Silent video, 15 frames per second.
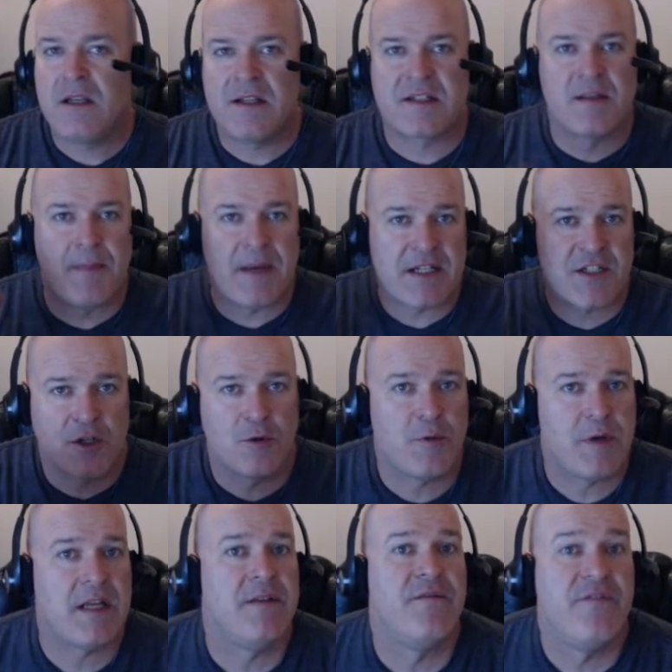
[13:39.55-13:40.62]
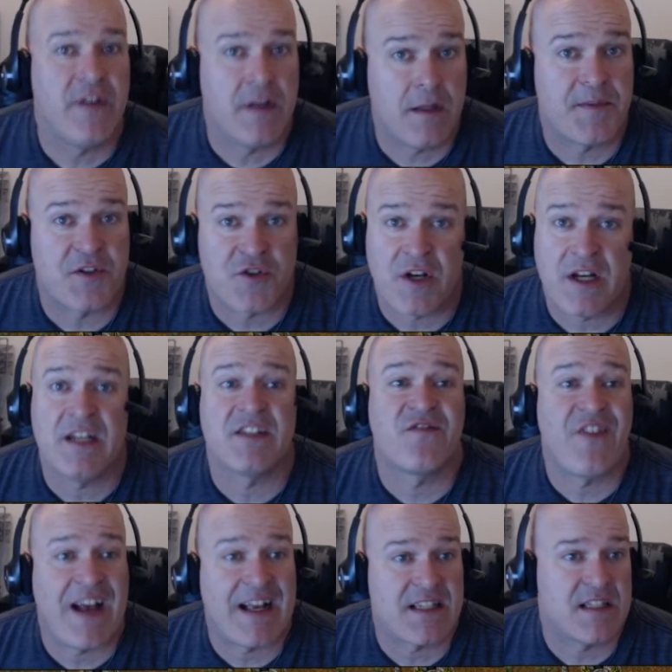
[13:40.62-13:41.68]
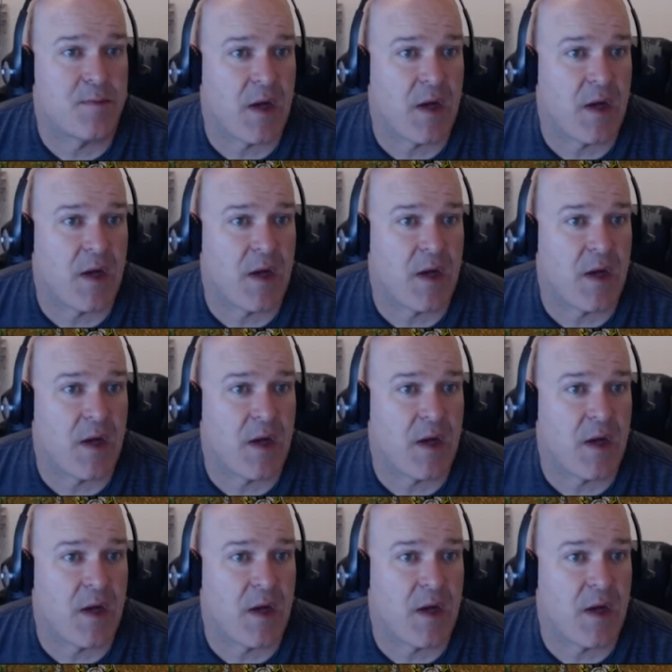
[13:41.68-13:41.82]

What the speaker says: is to make sure we can fill up the train as fast